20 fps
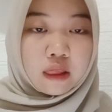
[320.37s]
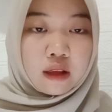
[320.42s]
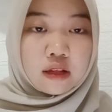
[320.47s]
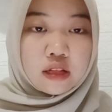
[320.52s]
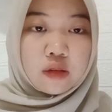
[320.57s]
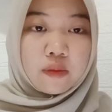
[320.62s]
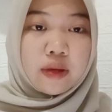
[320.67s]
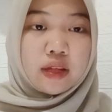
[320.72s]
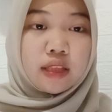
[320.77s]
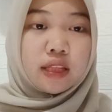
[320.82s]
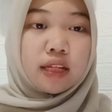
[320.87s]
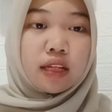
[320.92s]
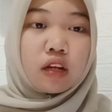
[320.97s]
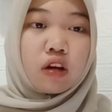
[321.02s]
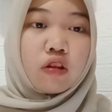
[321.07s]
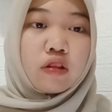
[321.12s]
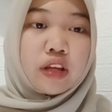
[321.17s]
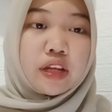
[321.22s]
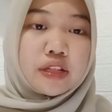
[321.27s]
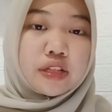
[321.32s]
Semantic
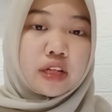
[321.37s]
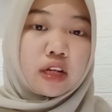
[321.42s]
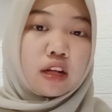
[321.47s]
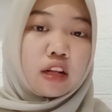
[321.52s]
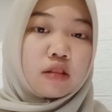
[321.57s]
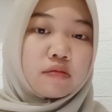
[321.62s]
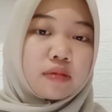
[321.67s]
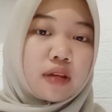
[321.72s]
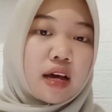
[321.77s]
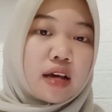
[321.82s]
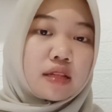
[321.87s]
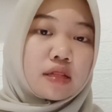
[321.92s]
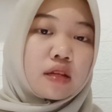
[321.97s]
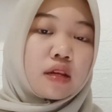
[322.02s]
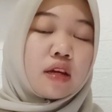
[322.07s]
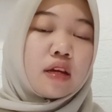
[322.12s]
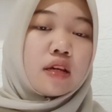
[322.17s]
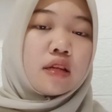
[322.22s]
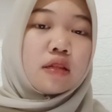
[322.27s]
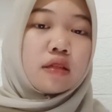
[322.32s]
knowledge helps us
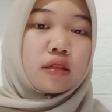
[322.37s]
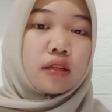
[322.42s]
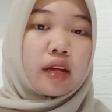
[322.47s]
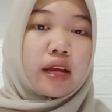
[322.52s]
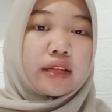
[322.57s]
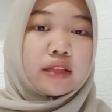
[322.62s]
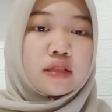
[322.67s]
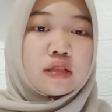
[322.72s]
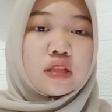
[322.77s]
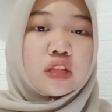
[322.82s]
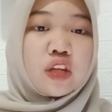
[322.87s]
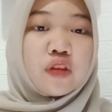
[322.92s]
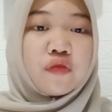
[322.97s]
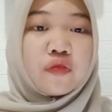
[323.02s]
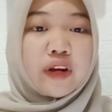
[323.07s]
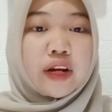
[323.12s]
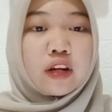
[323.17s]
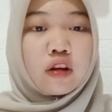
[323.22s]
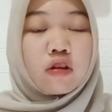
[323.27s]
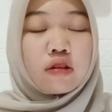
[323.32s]
relate
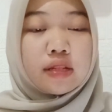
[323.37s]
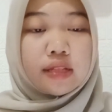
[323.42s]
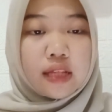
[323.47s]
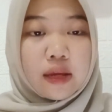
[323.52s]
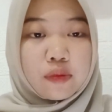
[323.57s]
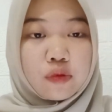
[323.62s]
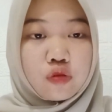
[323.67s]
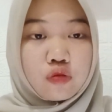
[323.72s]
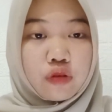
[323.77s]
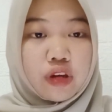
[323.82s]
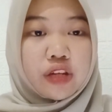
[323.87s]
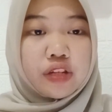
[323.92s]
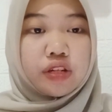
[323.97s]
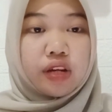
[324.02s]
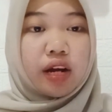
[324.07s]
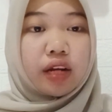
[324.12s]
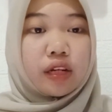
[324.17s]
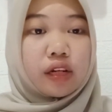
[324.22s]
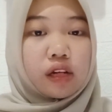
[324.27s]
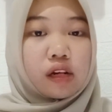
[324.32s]
different concepts to each
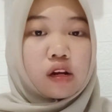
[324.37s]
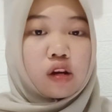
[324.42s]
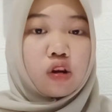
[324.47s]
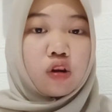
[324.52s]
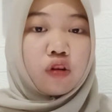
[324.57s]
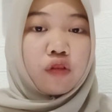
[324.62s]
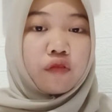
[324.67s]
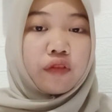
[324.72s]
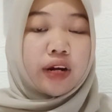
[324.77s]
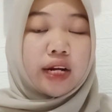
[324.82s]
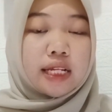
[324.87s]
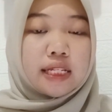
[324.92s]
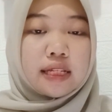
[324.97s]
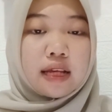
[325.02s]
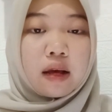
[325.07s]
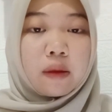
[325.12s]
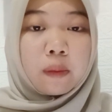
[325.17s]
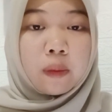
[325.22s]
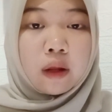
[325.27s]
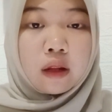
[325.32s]
other. For
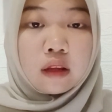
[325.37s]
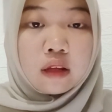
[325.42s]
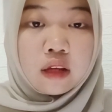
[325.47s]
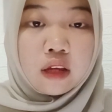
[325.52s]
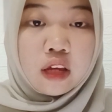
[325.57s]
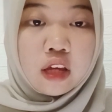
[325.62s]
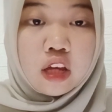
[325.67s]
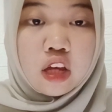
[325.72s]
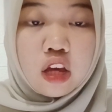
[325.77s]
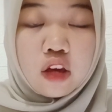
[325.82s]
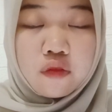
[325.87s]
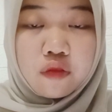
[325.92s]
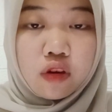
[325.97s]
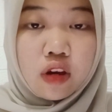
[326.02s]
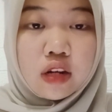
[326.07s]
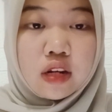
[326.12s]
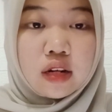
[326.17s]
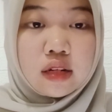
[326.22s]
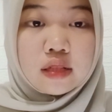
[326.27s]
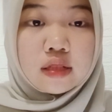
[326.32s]
example, if
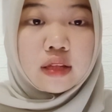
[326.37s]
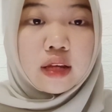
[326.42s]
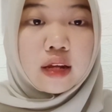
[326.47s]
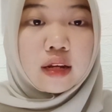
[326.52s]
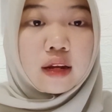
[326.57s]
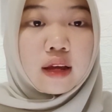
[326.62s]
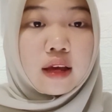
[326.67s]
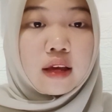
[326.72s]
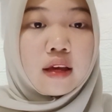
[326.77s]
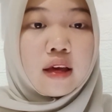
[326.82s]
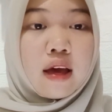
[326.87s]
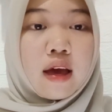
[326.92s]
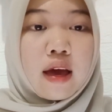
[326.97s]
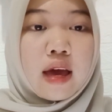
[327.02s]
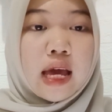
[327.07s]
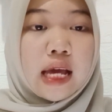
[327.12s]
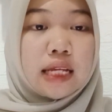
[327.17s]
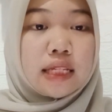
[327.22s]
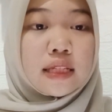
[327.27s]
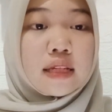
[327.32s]
you understand that
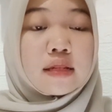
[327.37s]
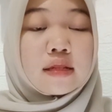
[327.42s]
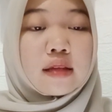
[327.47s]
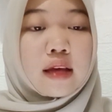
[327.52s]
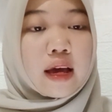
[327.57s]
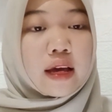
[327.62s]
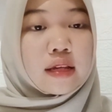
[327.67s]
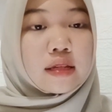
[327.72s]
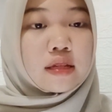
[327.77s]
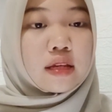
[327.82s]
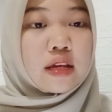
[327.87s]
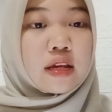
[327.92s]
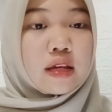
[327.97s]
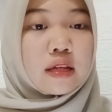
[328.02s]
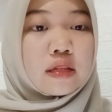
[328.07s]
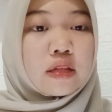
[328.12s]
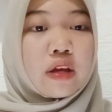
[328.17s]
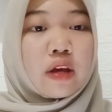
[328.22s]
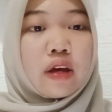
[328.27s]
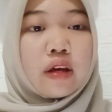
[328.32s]
exercise
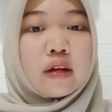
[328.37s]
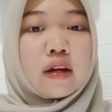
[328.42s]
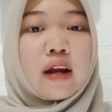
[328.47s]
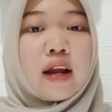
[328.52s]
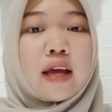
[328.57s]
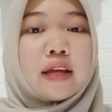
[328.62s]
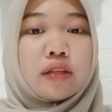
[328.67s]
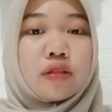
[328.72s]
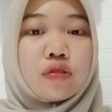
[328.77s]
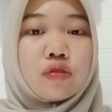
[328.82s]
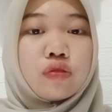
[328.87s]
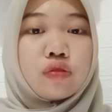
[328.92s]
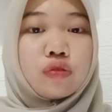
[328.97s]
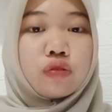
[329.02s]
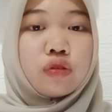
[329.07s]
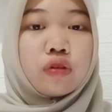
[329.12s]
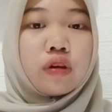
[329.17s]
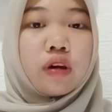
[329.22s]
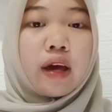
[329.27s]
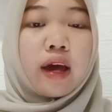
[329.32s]
is related
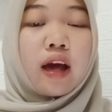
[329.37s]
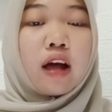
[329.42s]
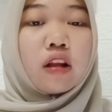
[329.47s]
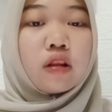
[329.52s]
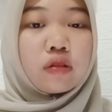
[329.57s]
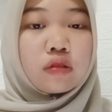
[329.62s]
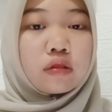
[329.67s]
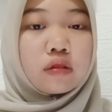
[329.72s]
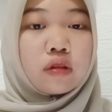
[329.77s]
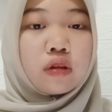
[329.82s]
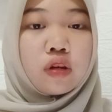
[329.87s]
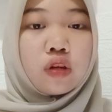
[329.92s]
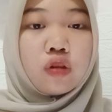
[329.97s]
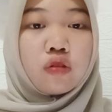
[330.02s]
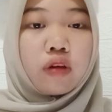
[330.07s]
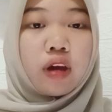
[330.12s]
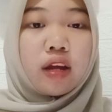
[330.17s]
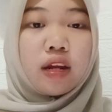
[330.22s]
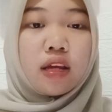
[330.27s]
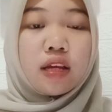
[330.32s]
to health,
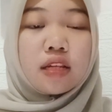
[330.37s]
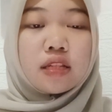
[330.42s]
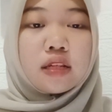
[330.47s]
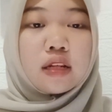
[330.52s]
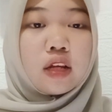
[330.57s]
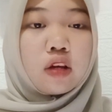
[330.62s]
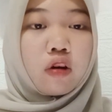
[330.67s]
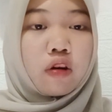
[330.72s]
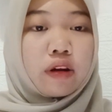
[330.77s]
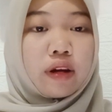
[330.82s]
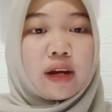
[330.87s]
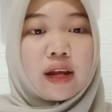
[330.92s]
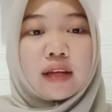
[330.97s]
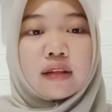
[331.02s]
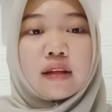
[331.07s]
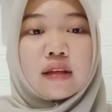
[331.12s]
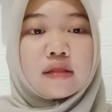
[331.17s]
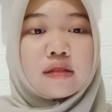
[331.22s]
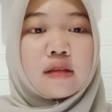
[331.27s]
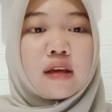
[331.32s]
you can easily
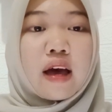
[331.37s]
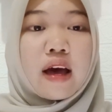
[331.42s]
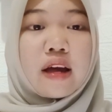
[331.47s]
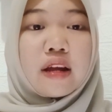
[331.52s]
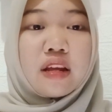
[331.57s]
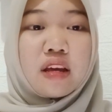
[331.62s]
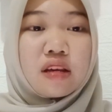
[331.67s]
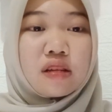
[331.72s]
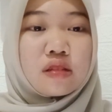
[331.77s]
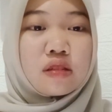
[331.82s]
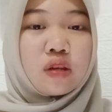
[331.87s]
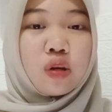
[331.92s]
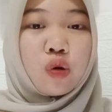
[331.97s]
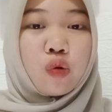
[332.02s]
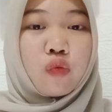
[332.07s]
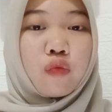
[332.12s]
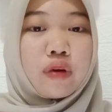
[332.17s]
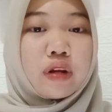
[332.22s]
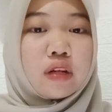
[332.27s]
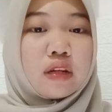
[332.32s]
connect these ideas
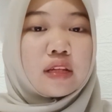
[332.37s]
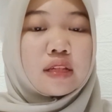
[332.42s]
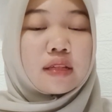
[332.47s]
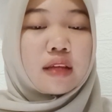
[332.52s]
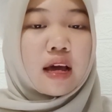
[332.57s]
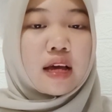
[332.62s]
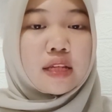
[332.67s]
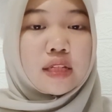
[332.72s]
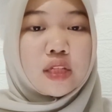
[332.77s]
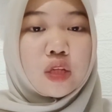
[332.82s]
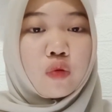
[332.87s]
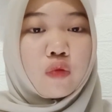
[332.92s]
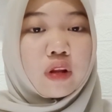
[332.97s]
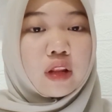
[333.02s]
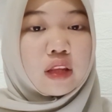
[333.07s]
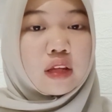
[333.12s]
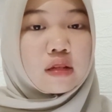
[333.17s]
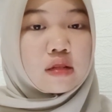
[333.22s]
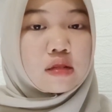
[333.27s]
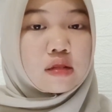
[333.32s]
when discussing
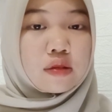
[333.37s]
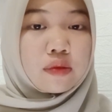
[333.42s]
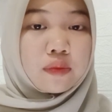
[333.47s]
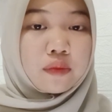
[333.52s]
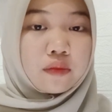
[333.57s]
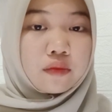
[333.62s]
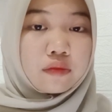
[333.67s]
wellness.